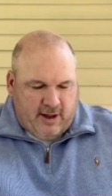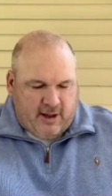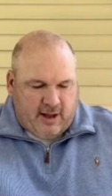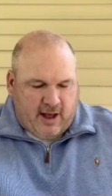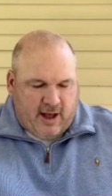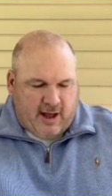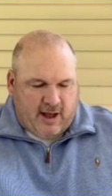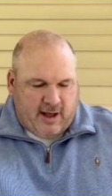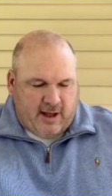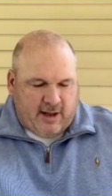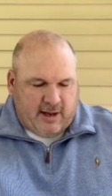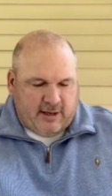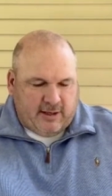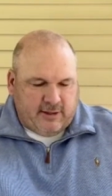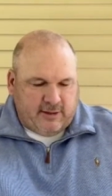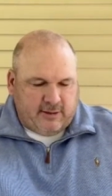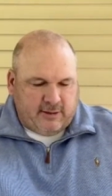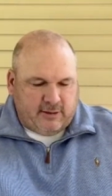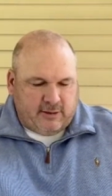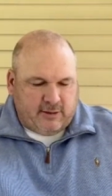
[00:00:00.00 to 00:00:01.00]
uh,
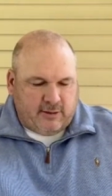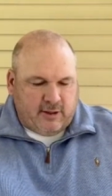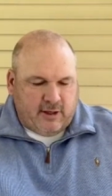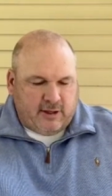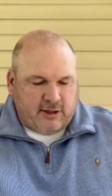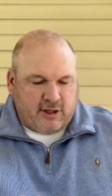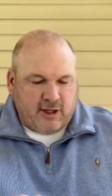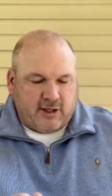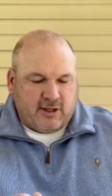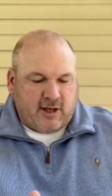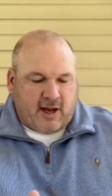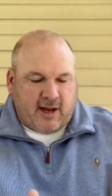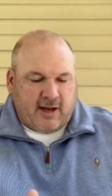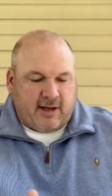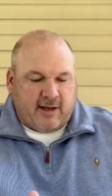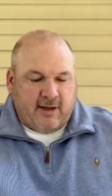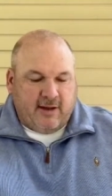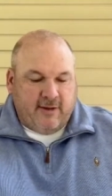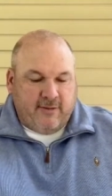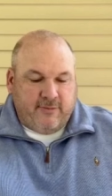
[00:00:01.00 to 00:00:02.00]
just
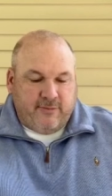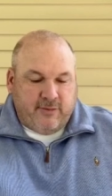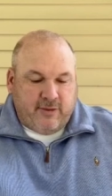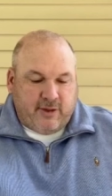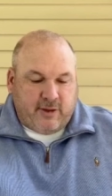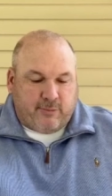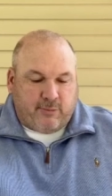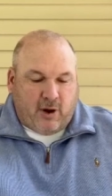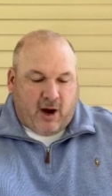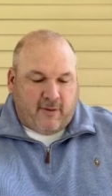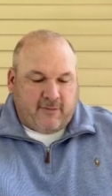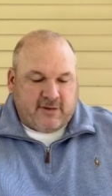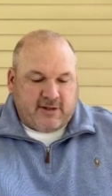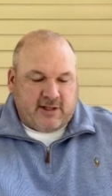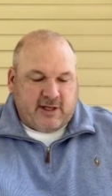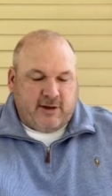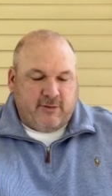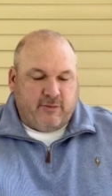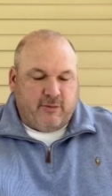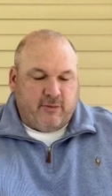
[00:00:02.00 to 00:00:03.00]
like the
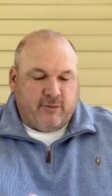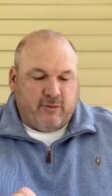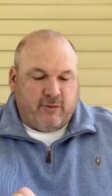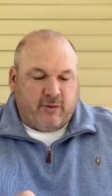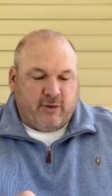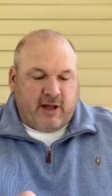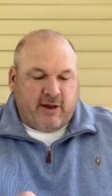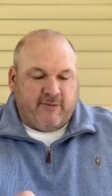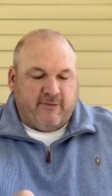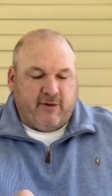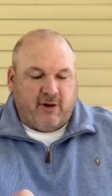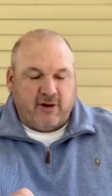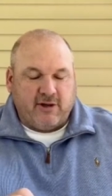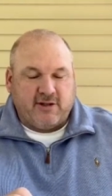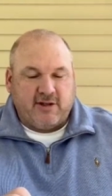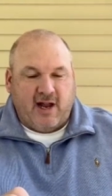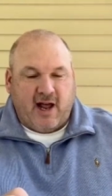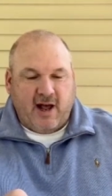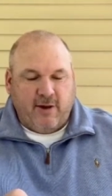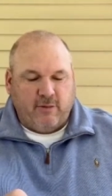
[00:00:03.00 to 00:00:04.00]
prophecy in verse
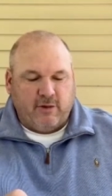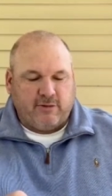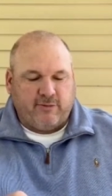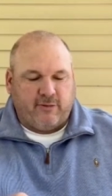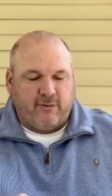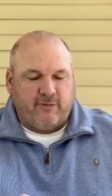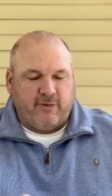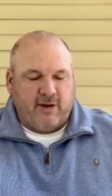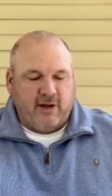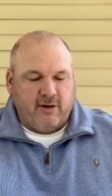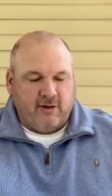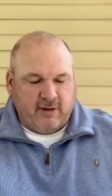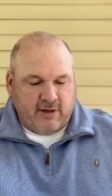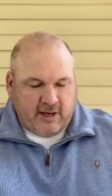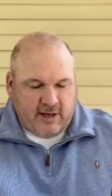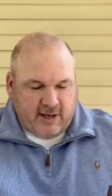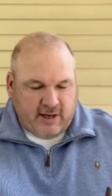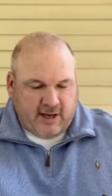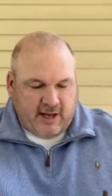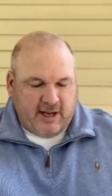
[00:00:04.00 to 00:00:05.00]
nine was fulfilled.
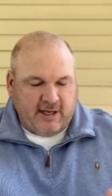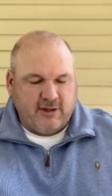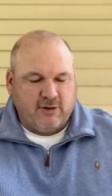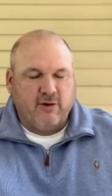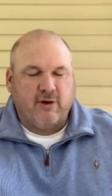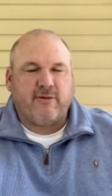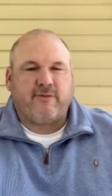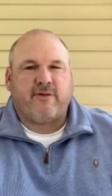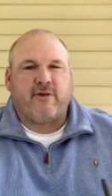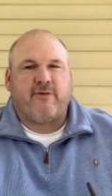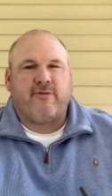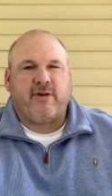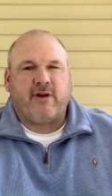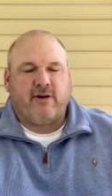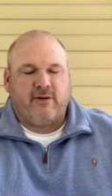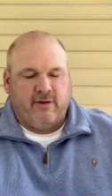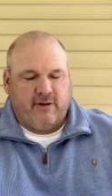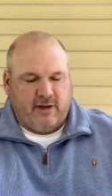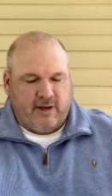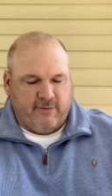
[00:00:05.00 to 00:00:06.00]
He's going to
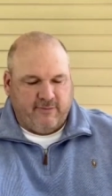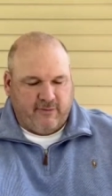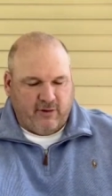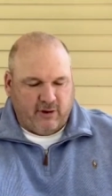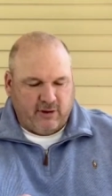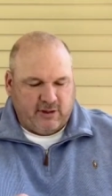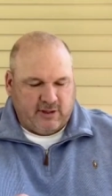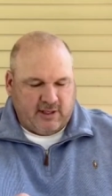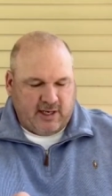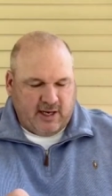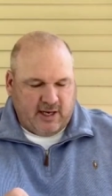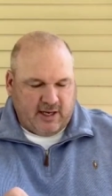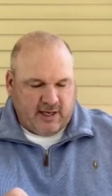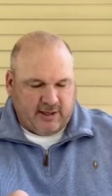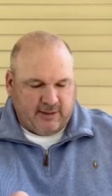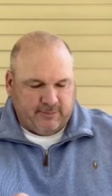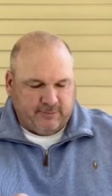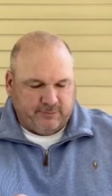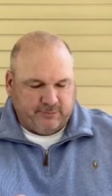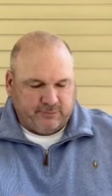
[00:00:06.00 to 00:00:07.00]
fulfill in verse ten.
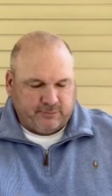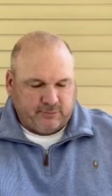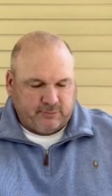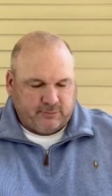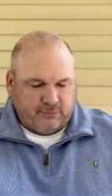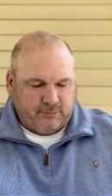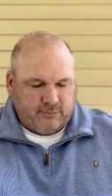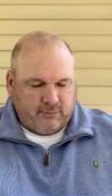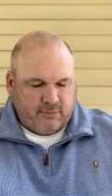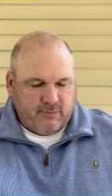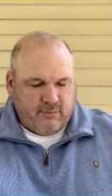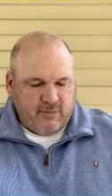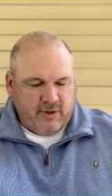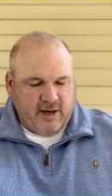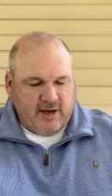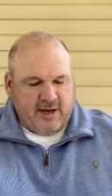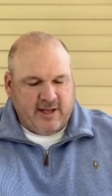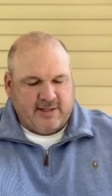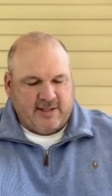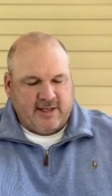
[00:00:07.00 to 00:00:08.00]

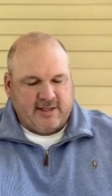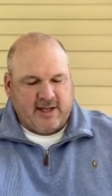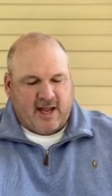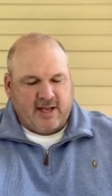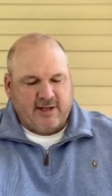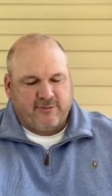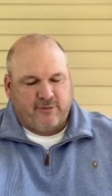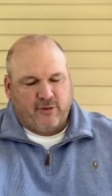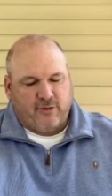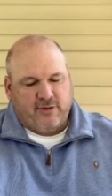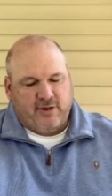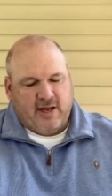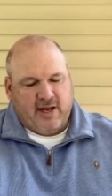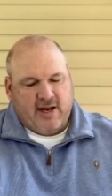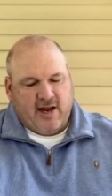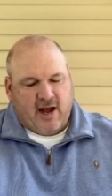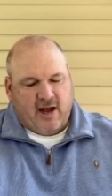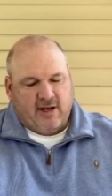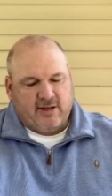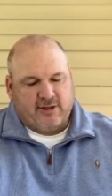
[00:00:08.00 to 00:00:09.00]
And it says, As for thee
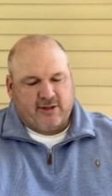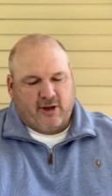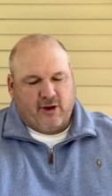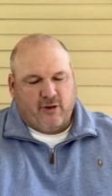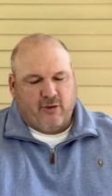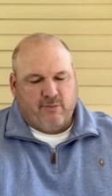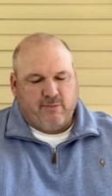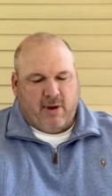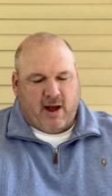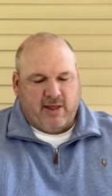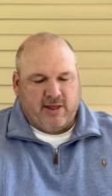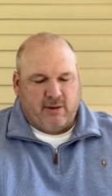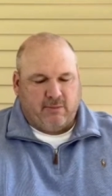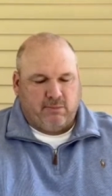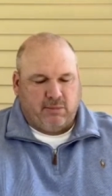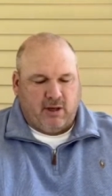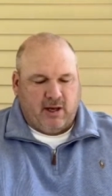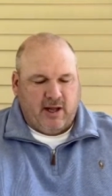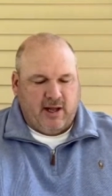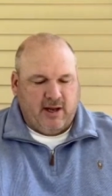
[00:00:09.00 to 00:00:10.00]
also, by the
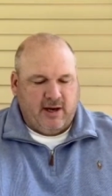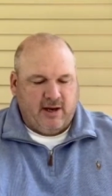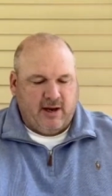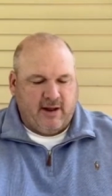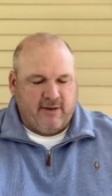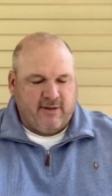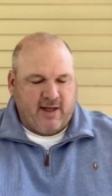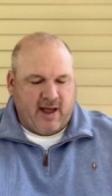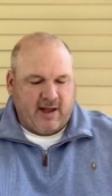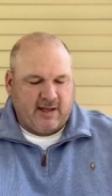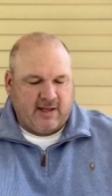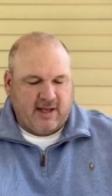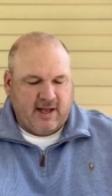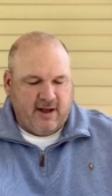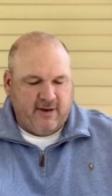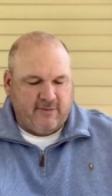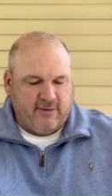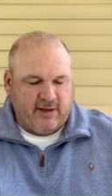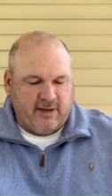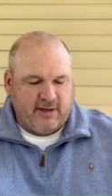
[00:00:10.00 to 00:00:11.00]
blood of thy
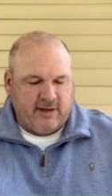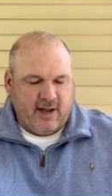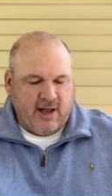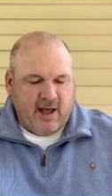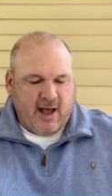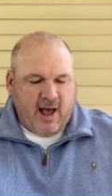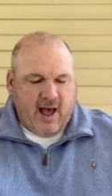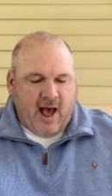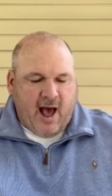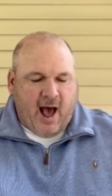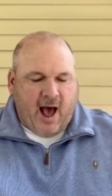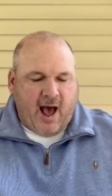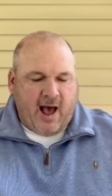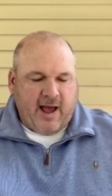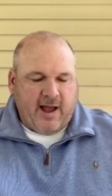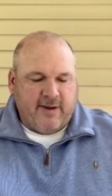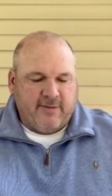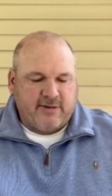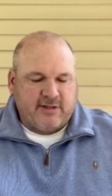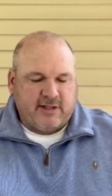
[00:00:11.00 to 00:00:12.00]
covenant, I
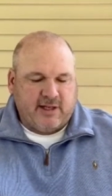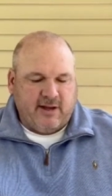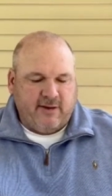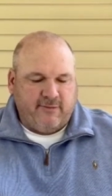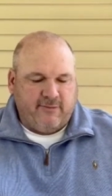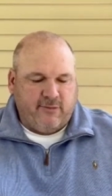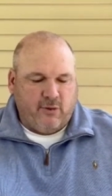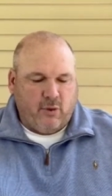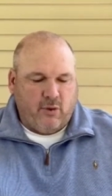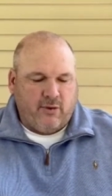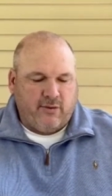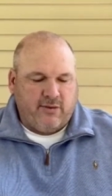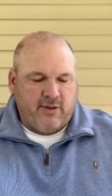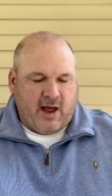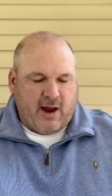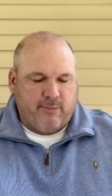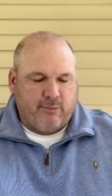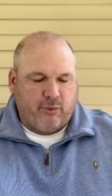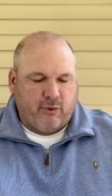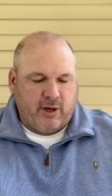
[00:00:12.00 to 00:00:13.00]
have sent forth
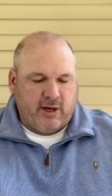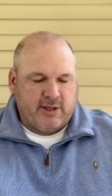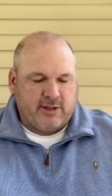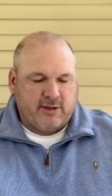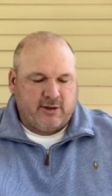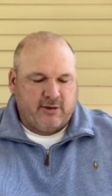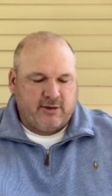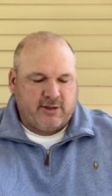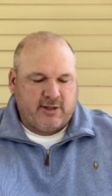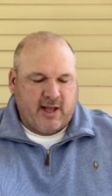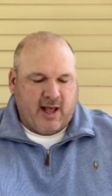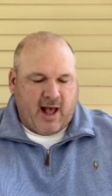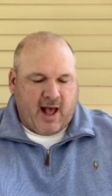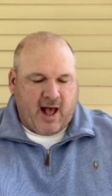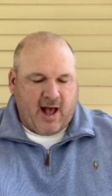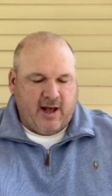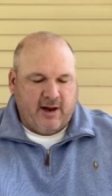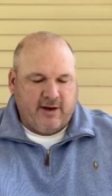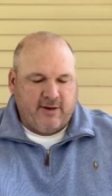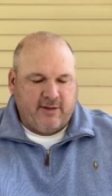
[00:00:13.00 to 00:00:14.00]
thy prisoners
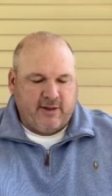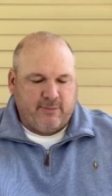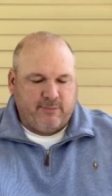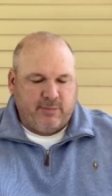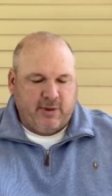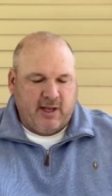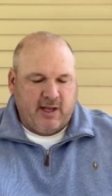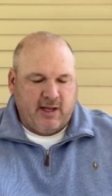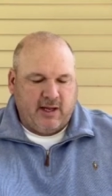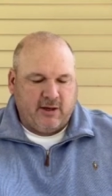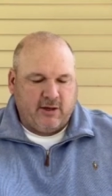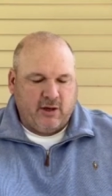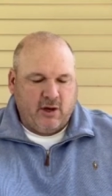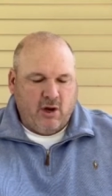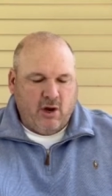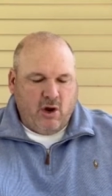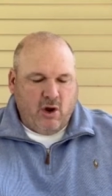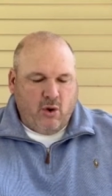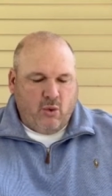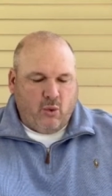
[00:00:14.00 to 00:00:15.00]
out of the pit
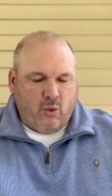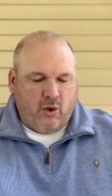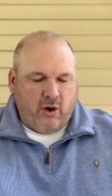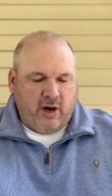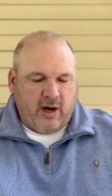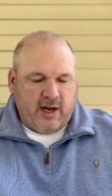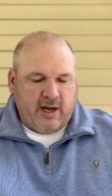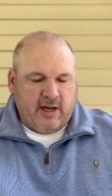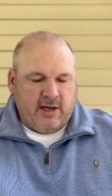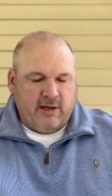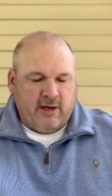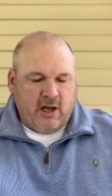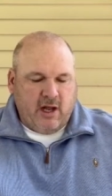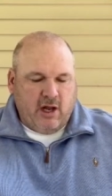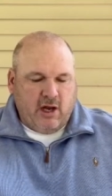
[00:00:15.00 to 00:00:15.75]
wherein